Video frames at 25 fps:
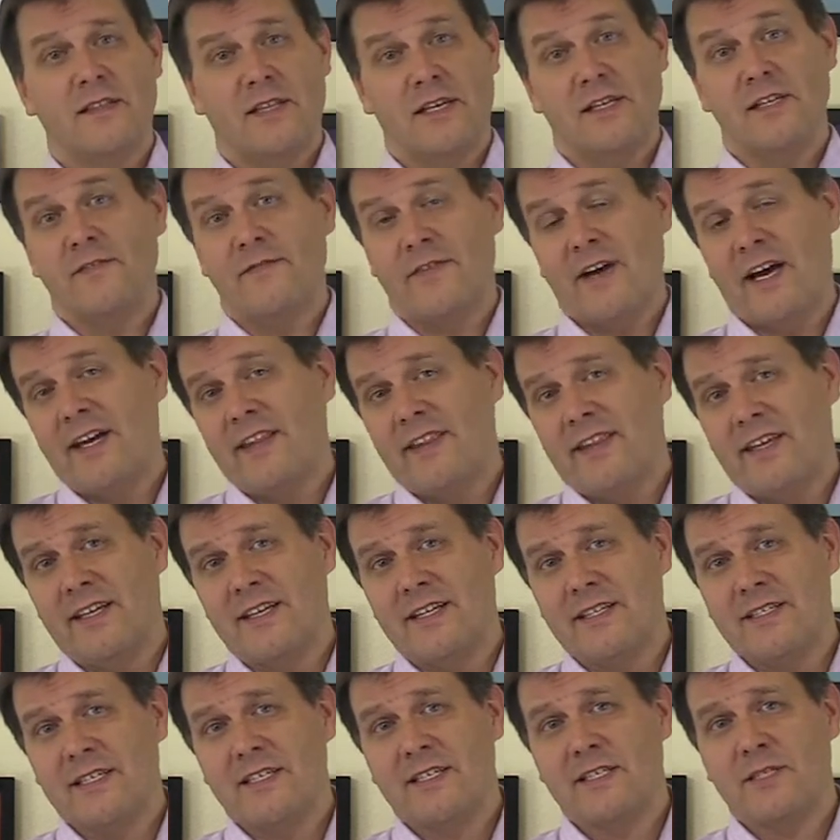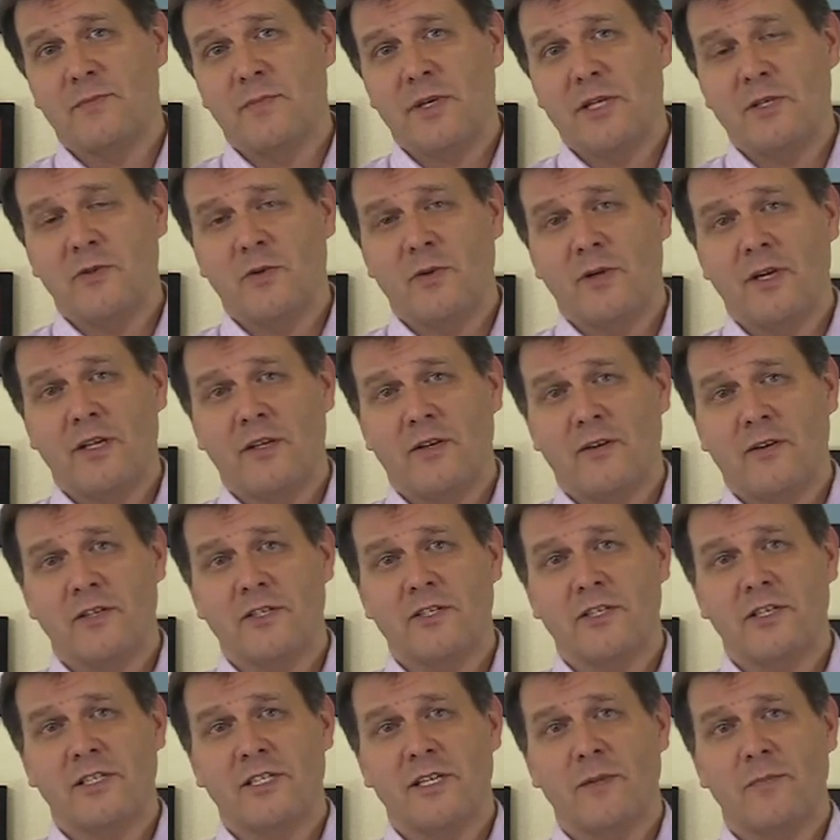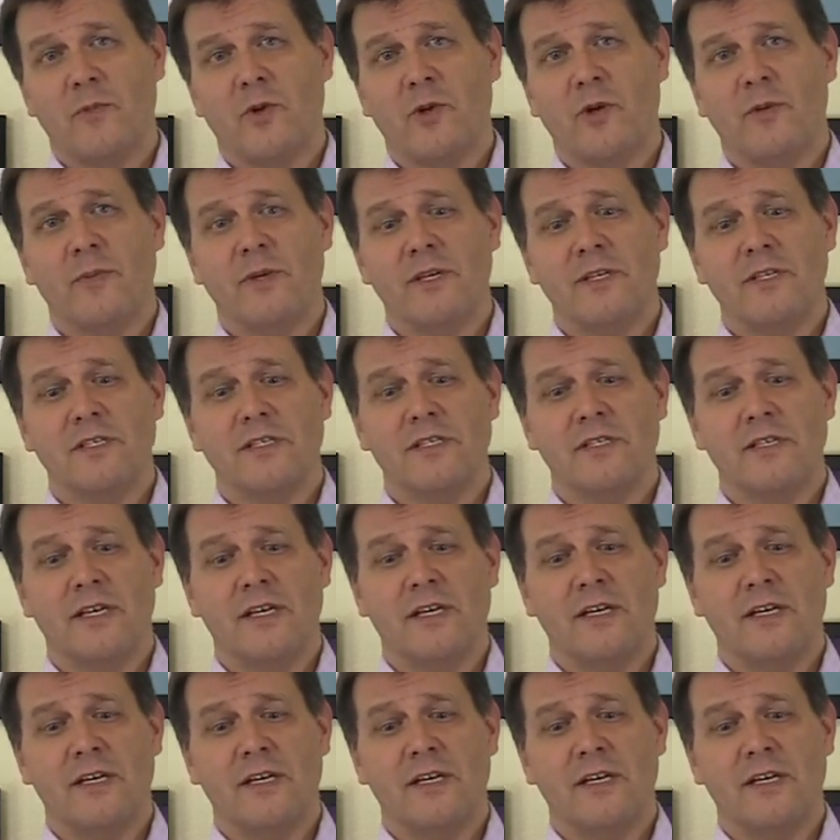divide that exists between Christians and Mormons,